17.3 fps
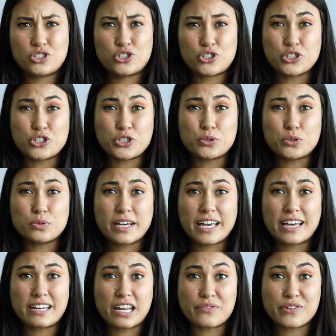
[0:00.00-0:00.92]
Should you
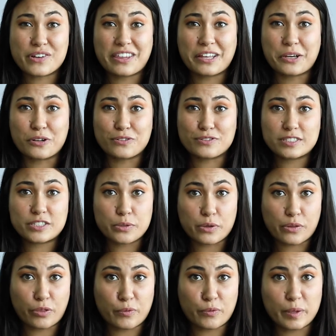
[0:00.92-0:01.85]
hand everything over to a
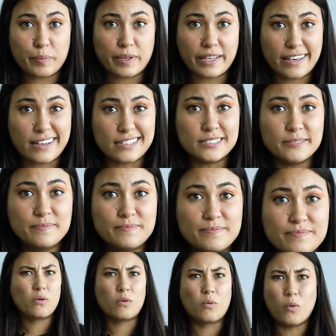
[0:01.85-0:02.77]
3PL?
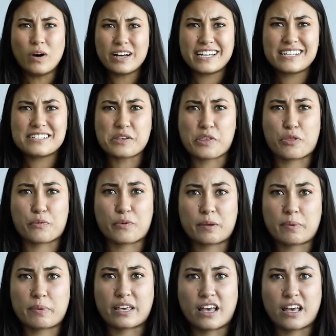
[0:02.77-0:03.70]
What is a
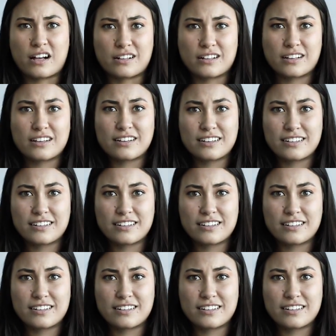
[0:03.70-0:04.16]
3PL?